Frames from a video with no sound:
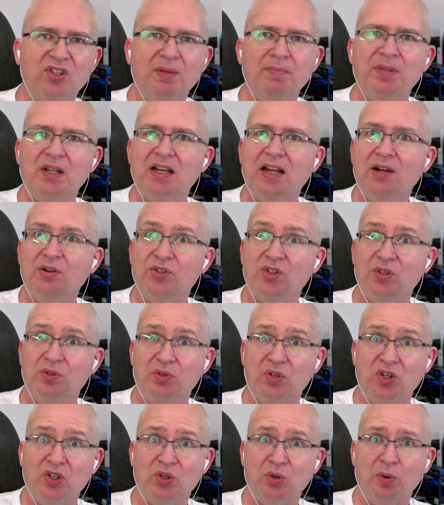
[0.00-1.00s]
something else
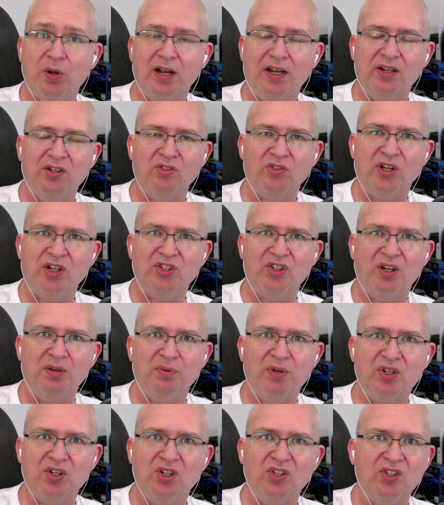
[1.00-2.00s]
which is quite interesting,
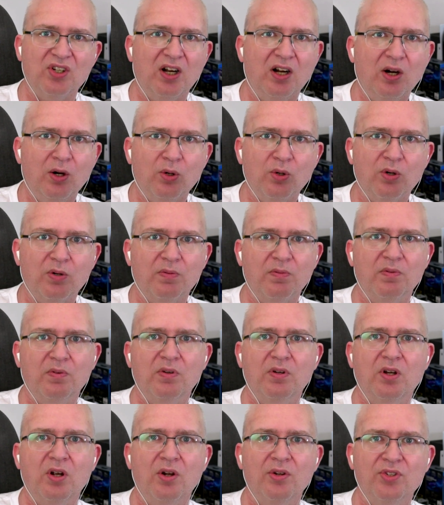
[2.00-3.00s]
which is the whole
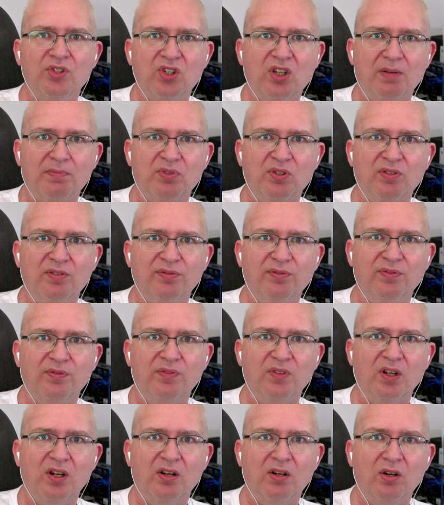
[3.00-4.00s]
concept of
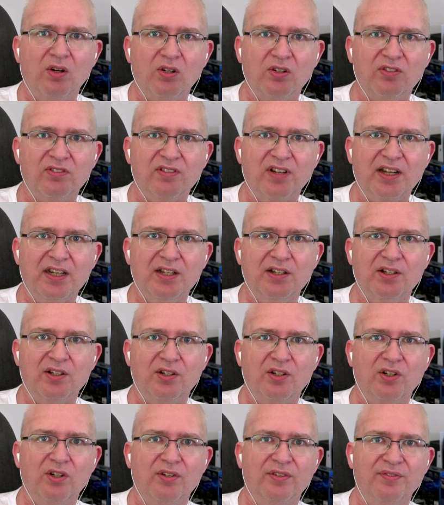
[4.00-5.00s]
the clock rate
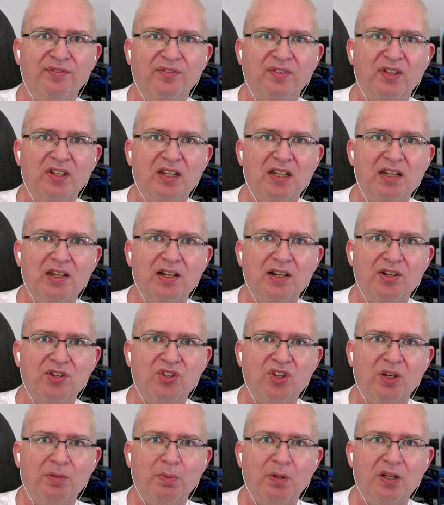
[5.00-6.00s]
of the uh,
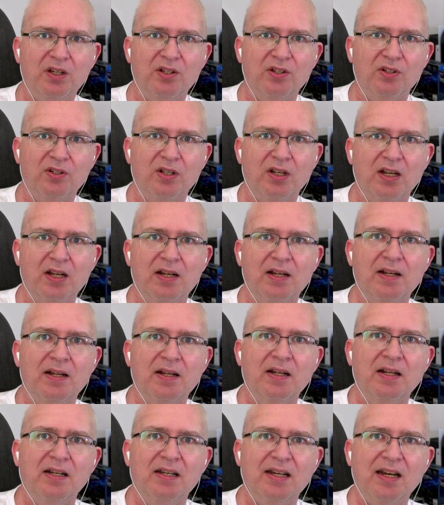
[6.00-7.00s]
GPU.
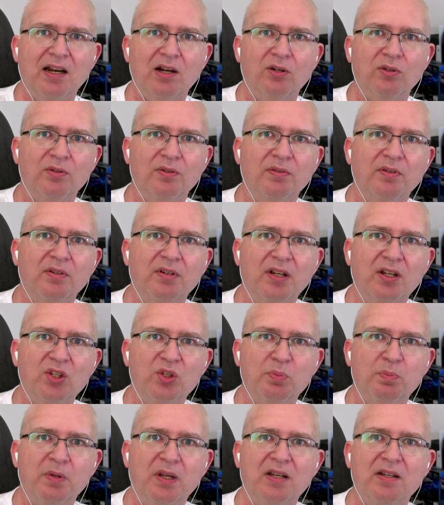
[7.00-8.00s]
Now,
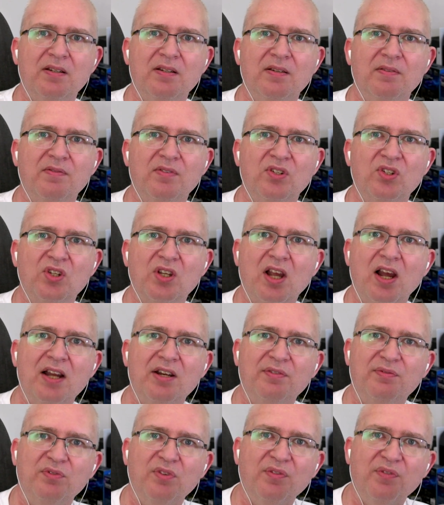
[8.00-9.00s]
it's been
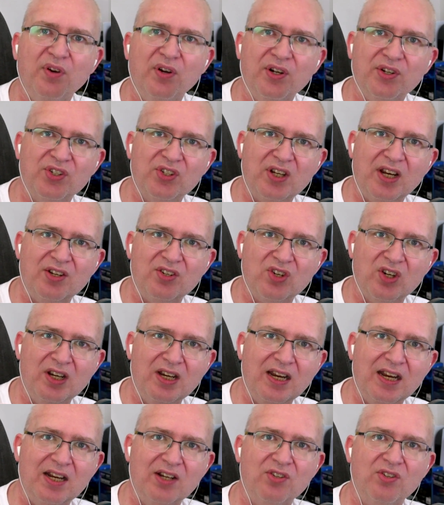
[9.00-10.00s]
kind of reversed
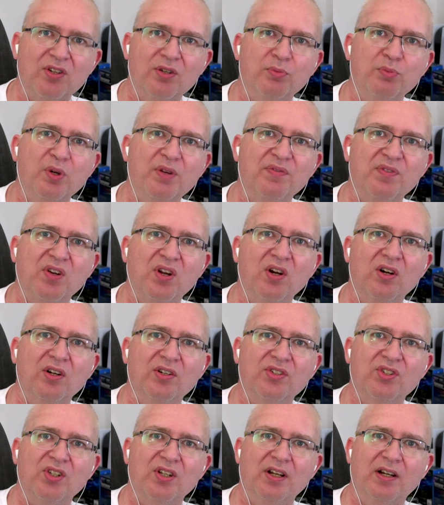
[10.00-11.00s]
engineered that we've
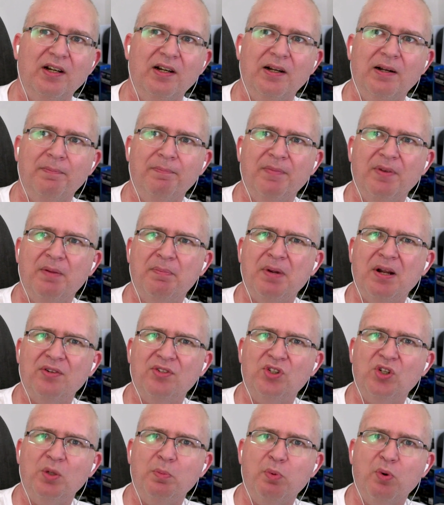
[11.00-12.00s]
got um, about
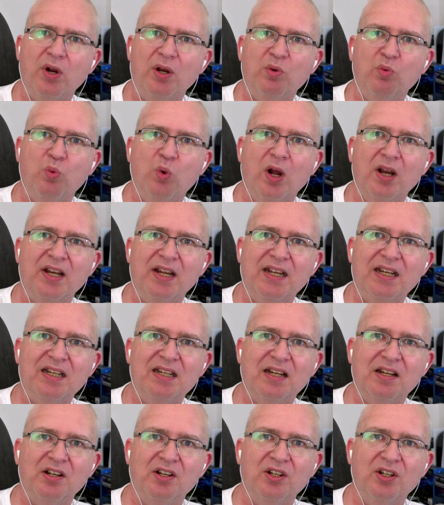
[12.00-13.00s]
2.18
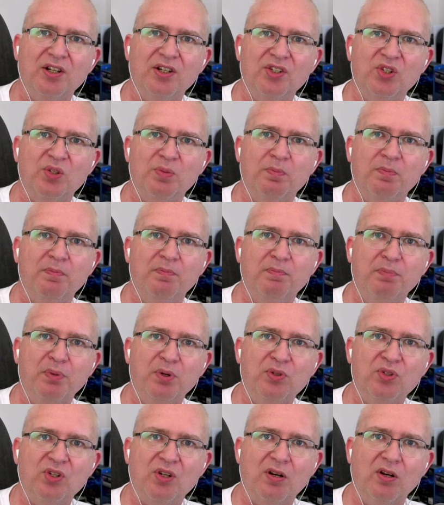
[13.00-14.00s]
gigahertz
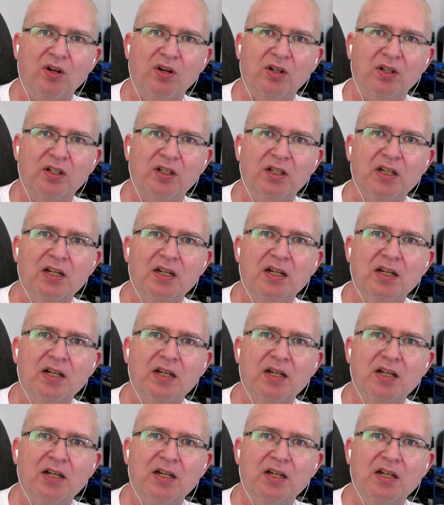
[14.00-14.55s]
boost clock